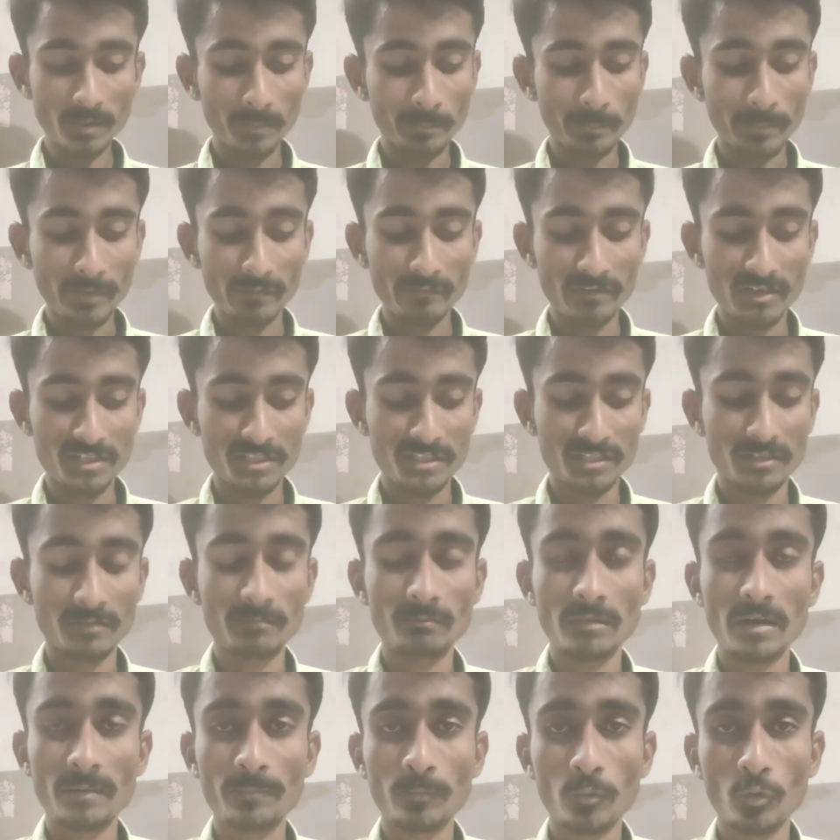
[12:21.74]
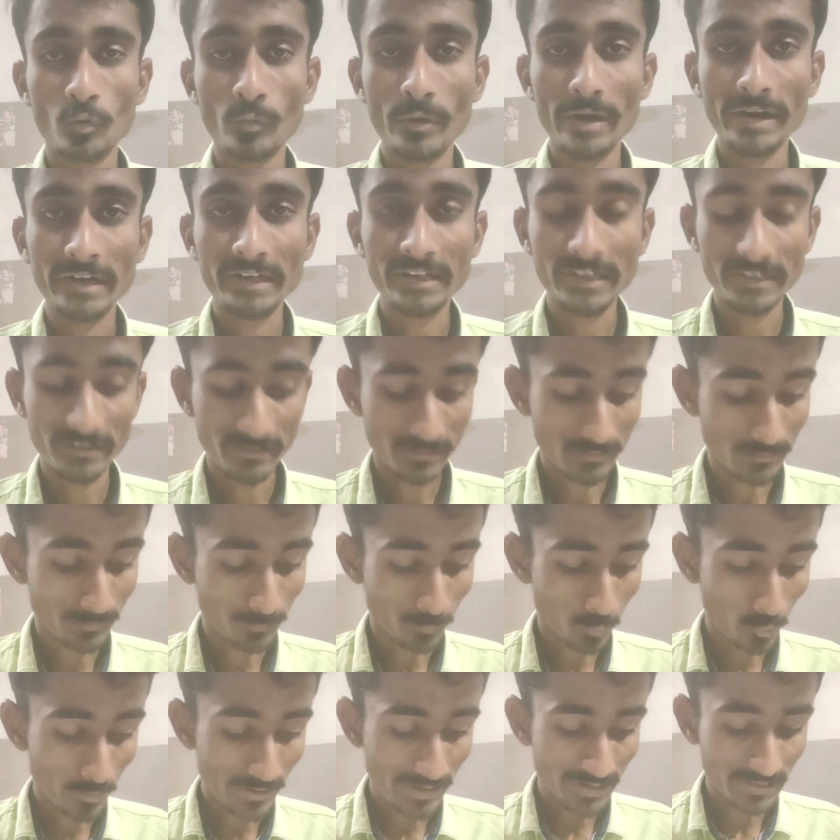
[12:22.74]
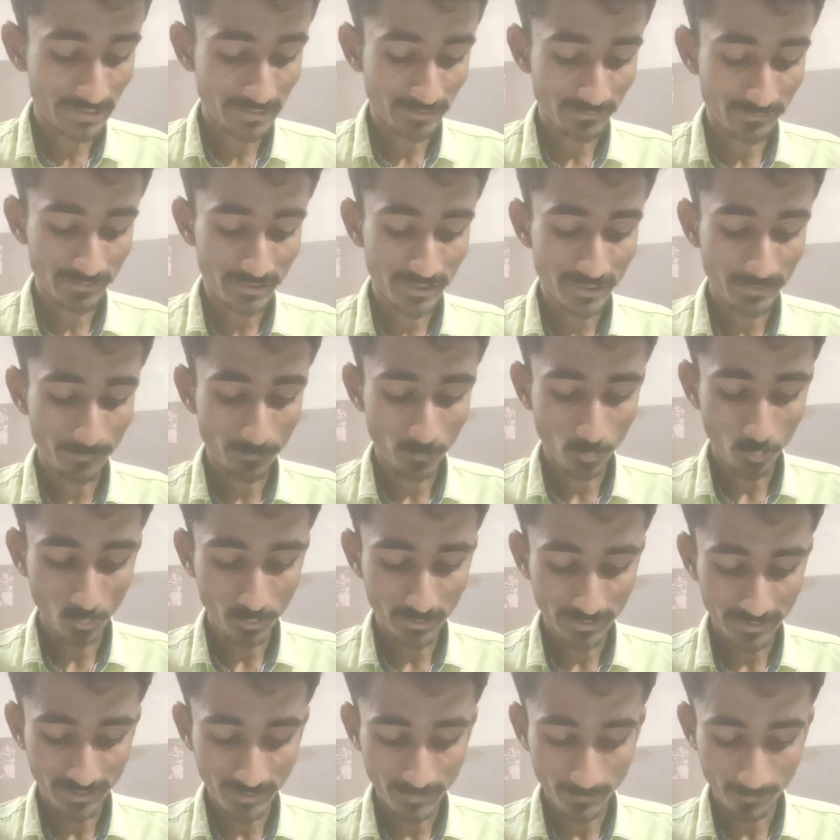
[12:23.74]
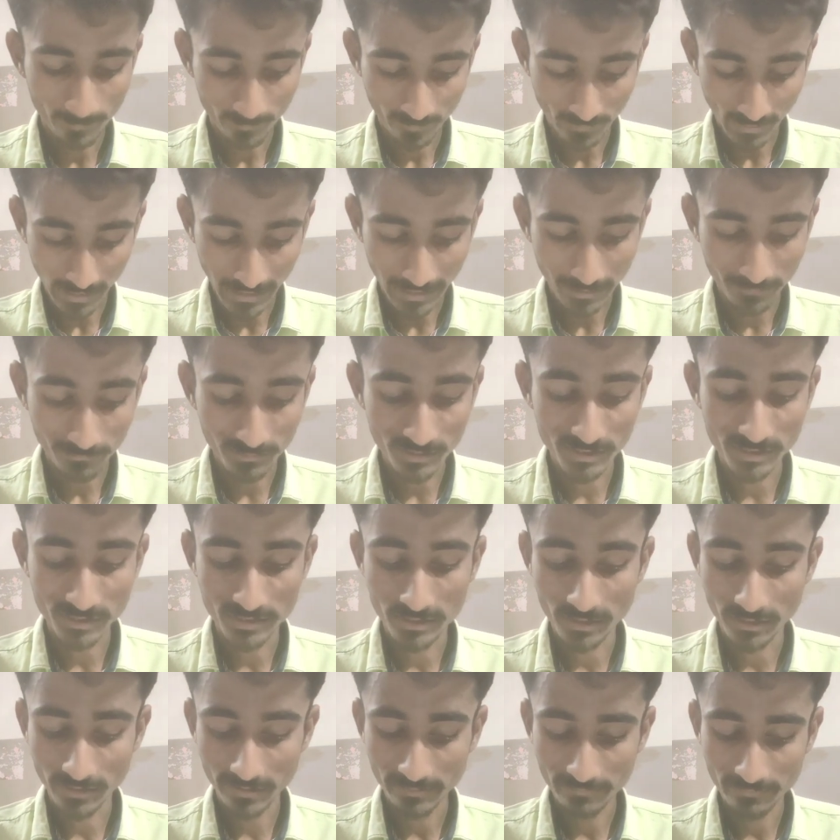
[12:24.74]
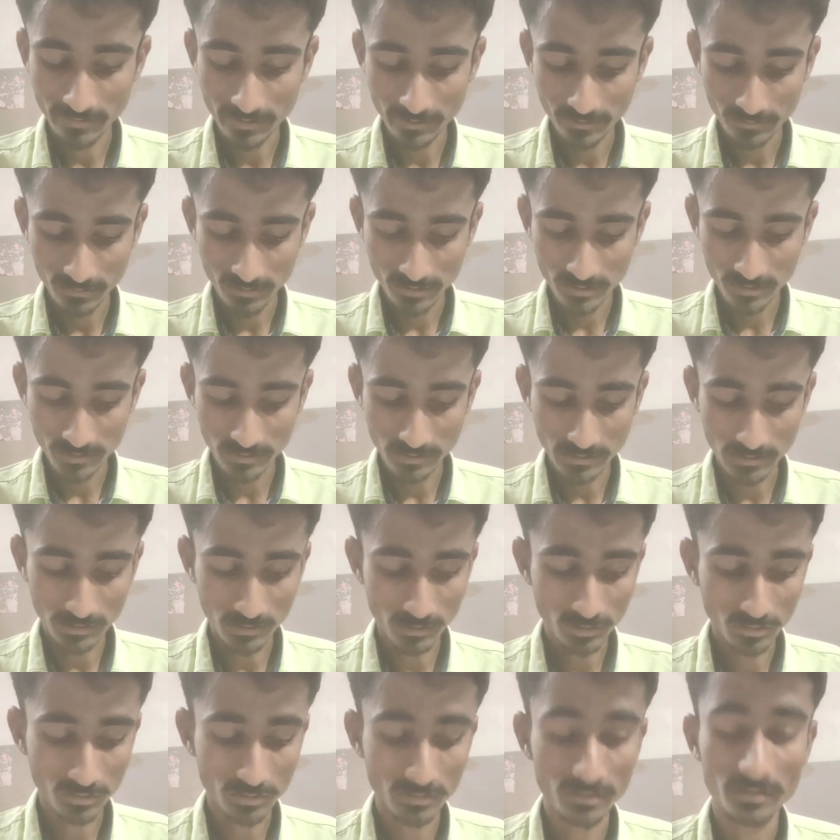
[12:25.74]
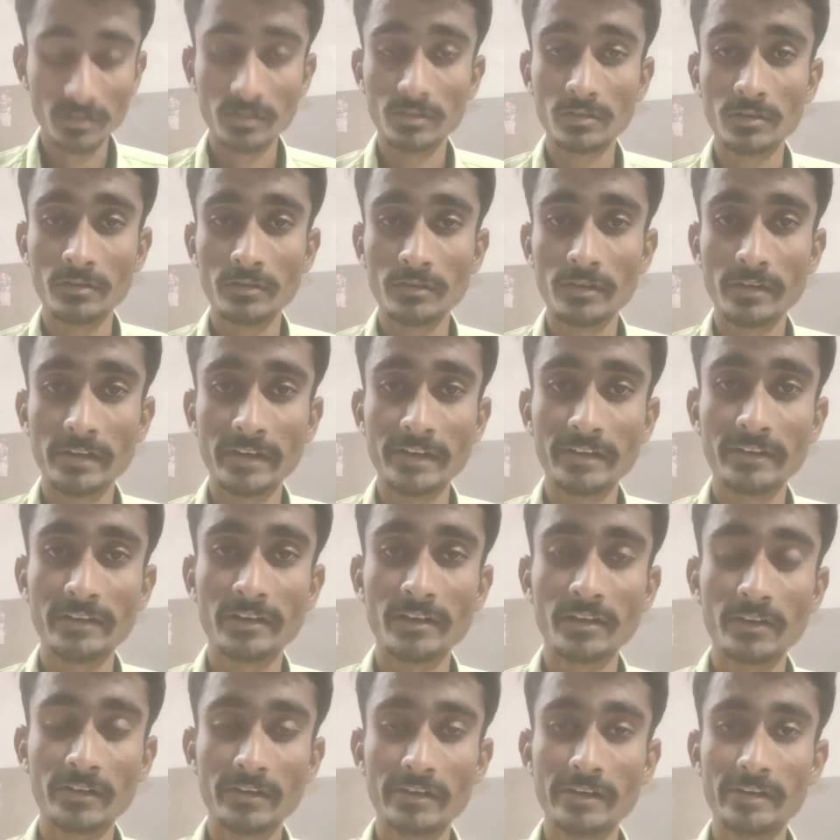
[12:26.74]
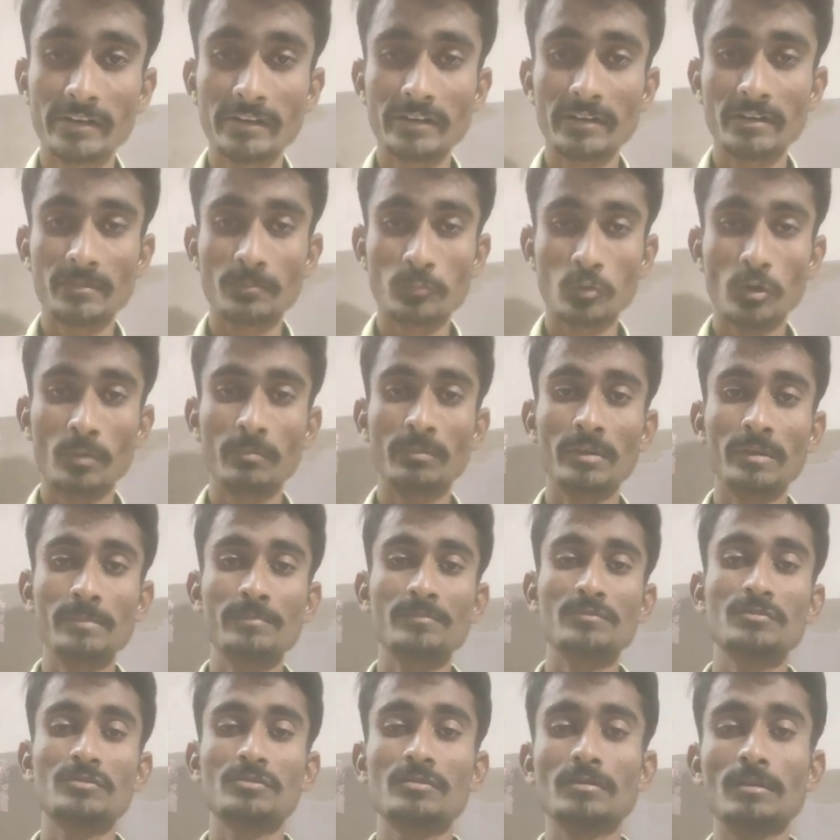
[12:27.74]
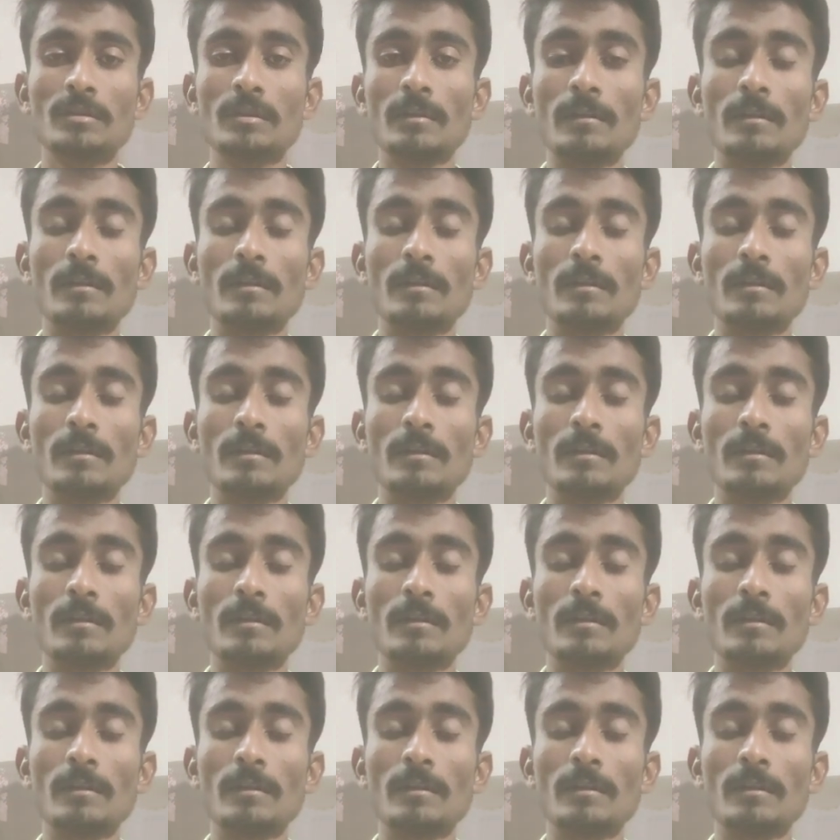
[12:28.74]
Prevention by proactively reporting adverse drug event or the drug related problems.